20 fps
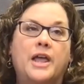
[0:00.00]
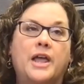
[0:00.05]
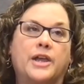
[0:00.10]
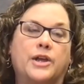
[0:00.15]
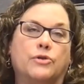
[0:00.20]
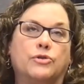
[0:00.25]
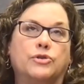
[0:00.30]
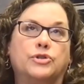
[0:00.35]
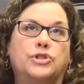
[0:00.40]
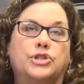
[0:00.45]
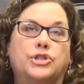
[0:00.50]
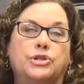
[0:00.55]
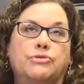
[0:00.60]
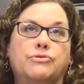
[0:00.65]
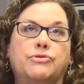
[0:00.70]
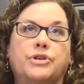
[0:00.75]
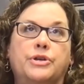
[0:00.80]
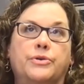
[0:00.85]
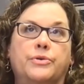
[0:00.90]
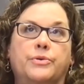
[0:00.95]
You know, do
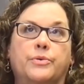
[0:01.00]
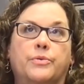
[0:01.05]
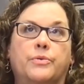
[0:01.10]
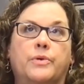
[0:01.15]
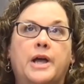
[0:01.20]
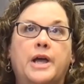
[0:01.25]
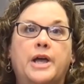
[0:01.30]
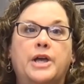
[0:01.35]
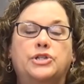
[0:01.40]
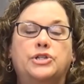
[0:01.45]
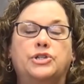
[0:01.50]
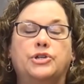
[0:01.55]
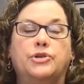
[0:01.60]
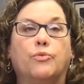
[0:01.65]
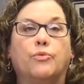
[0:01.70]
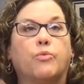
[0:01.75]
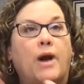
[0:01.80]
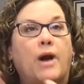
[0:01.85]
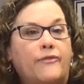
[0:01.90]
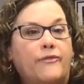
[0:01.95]
you
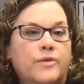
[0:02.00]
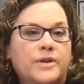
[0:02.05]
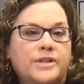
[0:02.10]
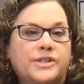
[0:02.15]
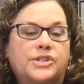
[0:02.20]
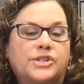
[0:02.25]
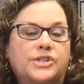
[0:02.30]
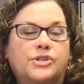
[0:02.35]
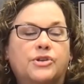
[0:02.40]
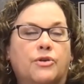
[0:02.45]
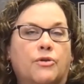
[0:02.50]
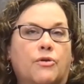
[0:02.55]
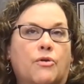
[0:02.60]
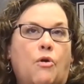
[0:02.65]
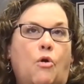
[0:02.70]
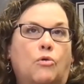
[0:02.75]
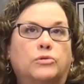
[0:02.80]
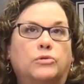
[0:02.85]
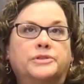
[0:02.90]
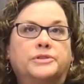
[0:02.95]
reference your
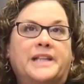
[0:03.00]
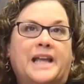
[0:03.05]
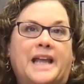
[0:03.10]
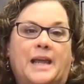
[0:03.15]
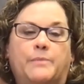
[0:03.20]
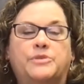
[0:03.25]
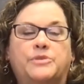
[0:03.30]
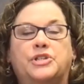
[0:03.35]
old name?